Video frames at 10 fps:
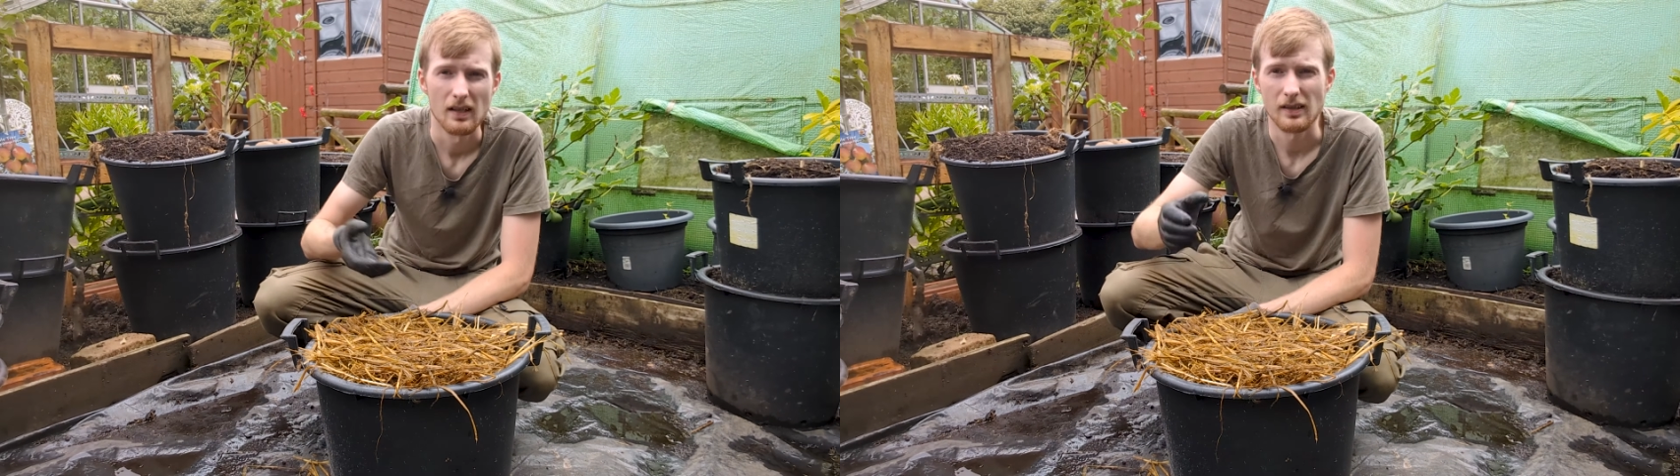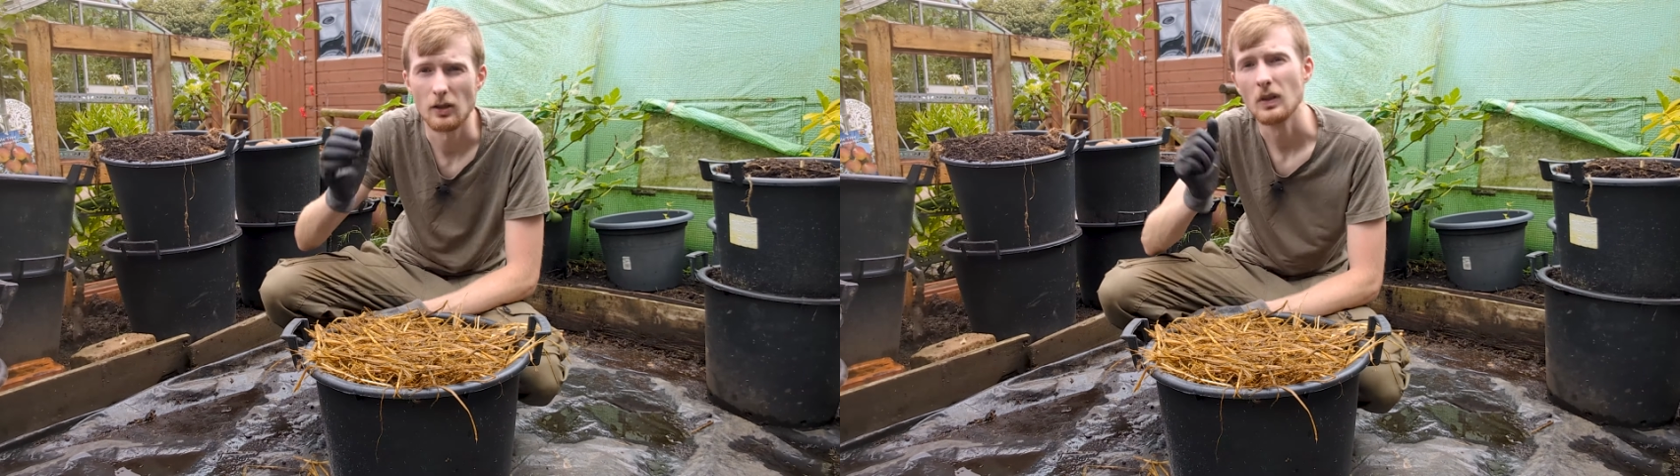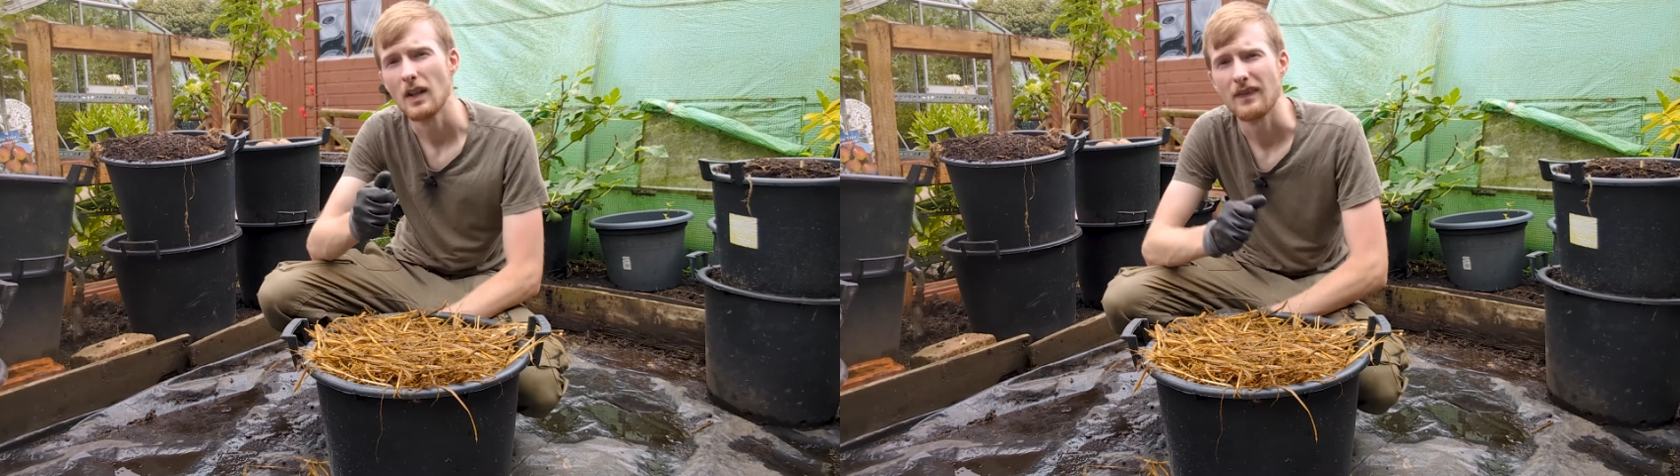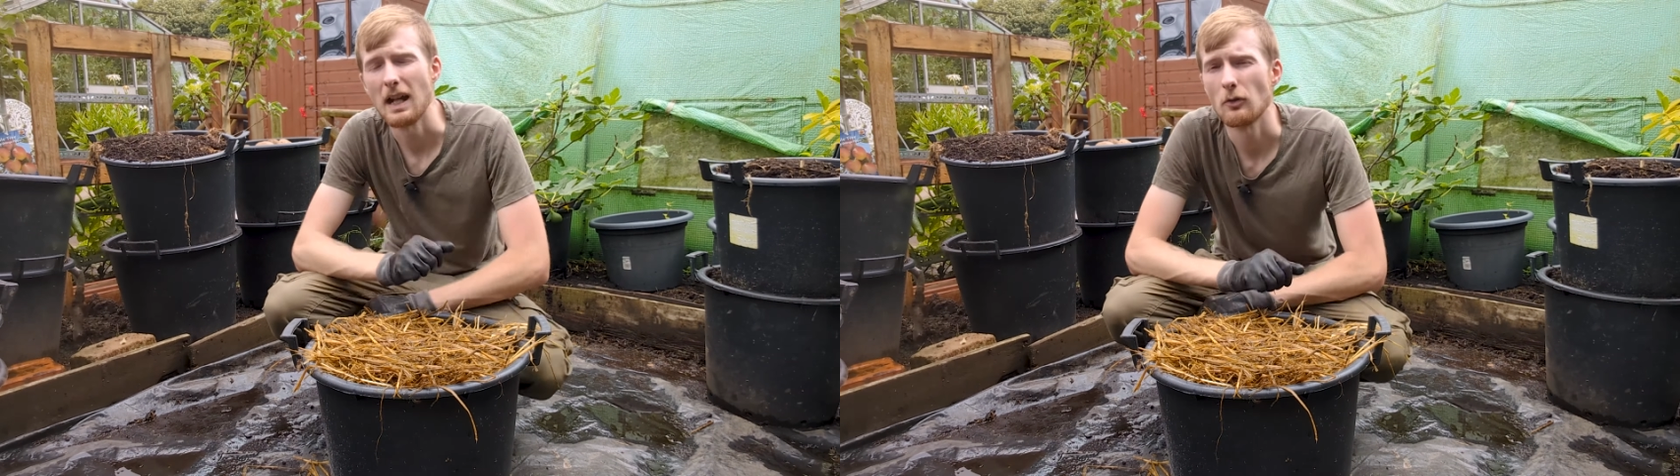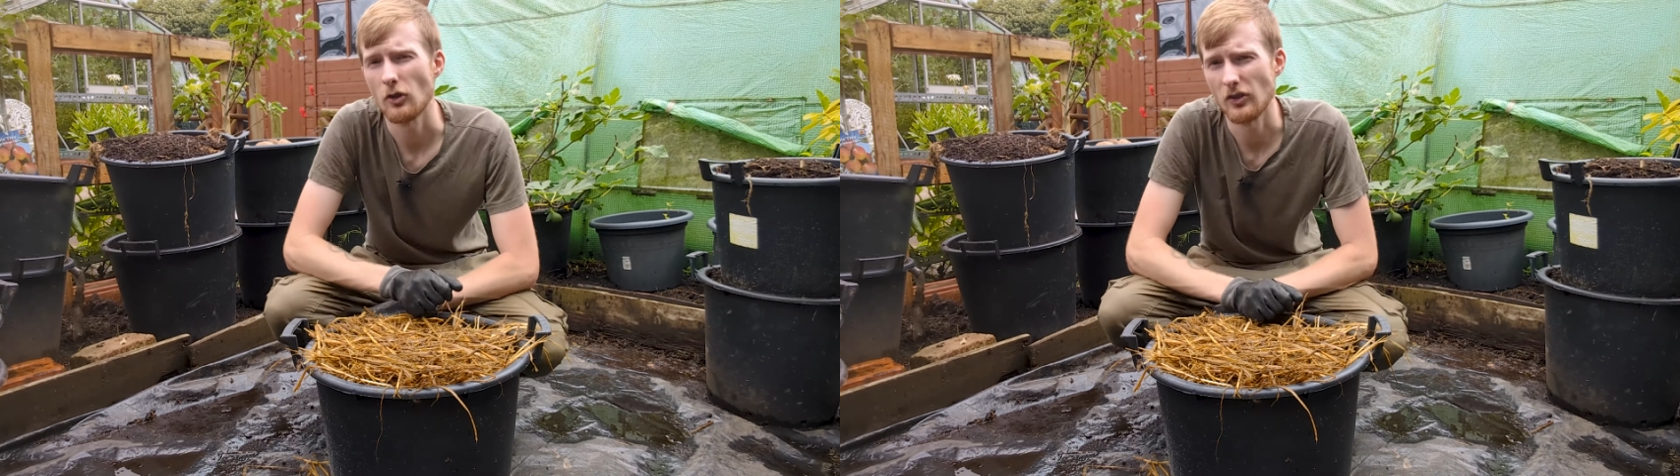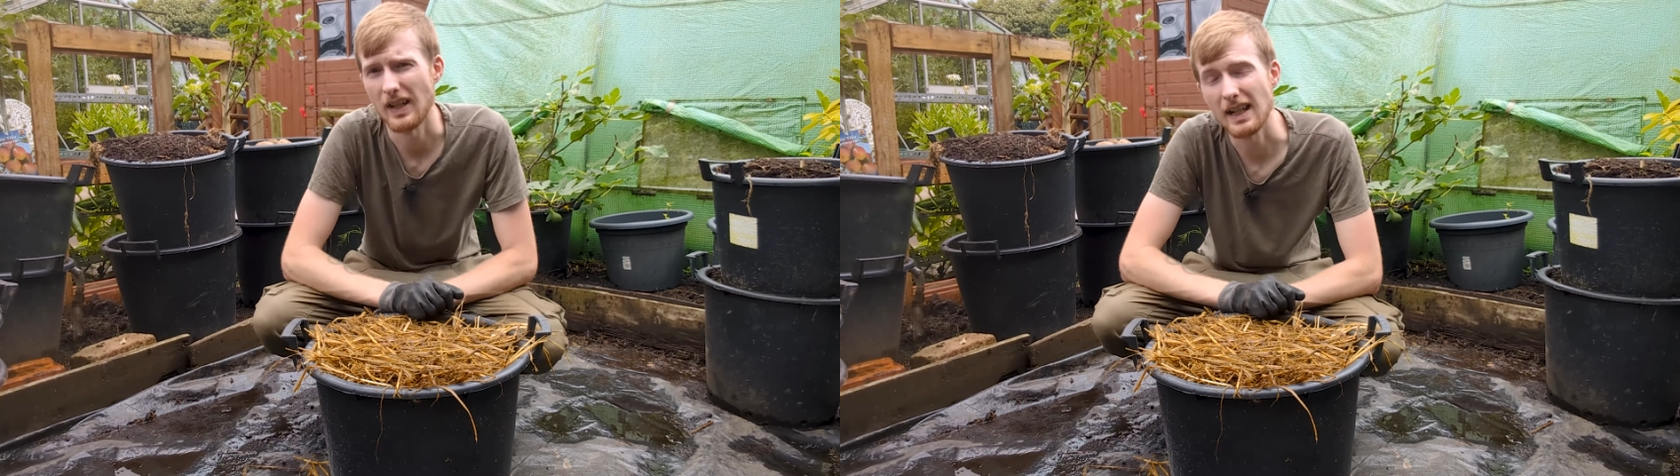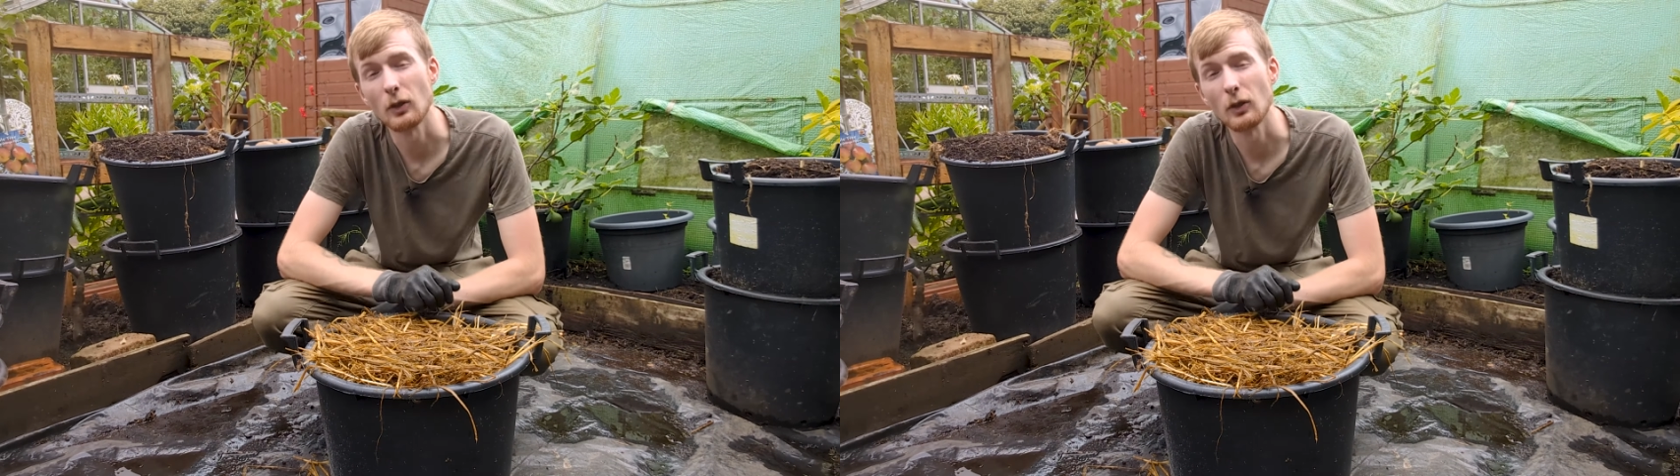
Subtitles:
So that was just a